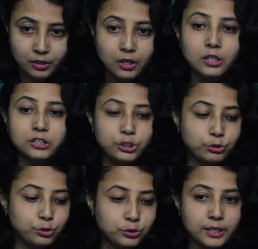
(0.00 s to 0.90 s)
Due
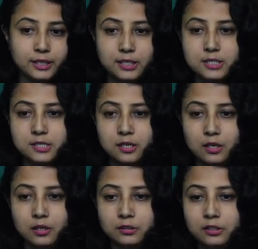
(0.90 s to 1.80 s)
to this,
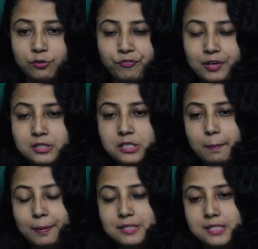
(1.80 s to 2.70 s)
the defense
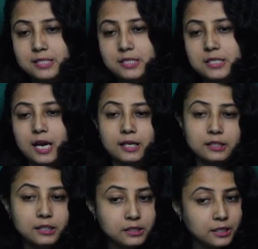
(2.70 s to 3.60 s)
capacity and
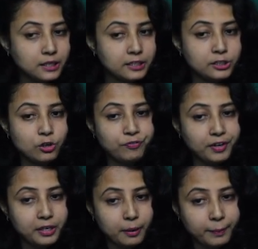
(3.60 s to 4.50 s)
integrity of
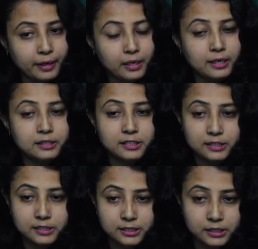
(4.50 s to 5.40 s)
enamel and
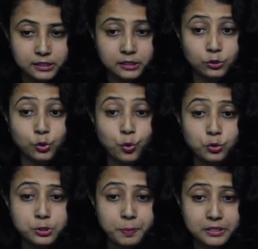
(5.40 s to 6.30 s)
dentine in
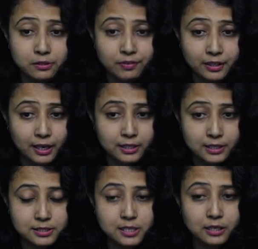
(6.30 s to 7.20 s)
those specific
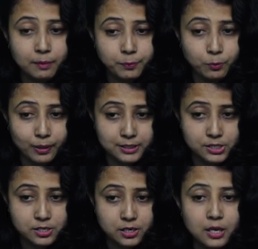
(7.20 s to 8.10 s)
areas are
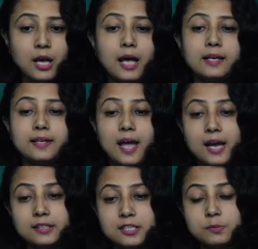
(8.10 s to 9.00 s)
compromised and
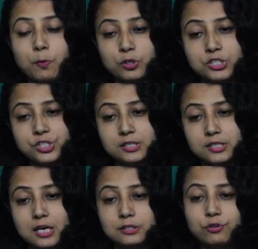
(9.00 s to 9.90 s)
act as potential
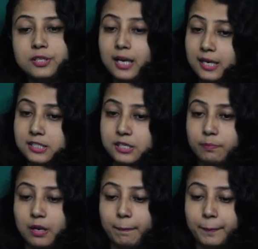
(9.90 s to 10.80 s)
sites for caries
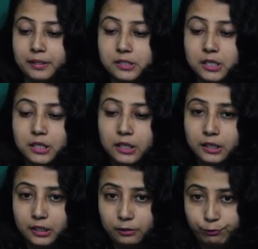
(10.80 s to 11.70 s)
development
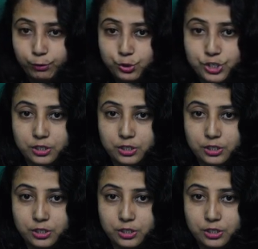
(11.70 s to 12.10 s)
in future.